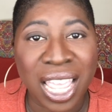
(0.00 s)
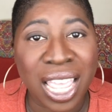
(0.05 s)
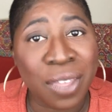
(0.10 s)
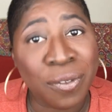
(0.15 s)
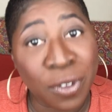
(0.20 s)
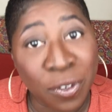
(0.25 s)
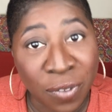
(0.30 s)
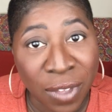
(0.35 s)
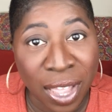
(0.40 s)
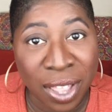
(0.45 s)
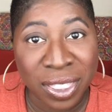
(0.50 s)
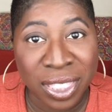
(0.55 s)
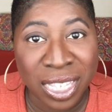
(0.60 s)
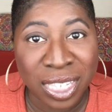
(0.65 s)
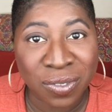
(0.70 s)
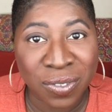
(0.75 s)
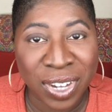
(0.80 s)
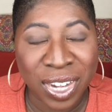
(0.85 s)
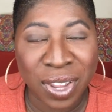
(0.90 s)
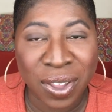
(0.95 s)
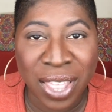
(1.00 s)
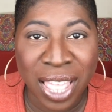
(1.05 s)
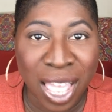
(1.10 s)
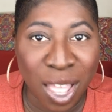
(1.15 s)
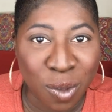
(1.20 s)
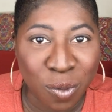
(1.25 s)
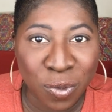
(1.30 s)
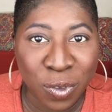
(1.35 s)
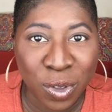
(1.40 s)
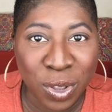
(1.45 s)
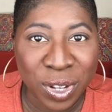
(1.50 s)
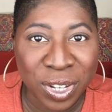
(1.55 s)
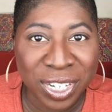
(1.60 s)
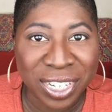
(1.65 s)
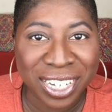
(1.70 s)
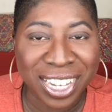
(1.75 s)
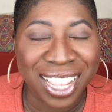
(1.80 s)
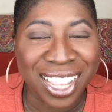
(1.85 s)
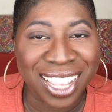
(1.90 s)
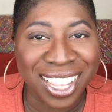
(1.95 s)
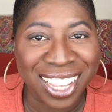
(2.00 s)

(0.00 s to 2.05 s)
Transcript: If you found this video helpful and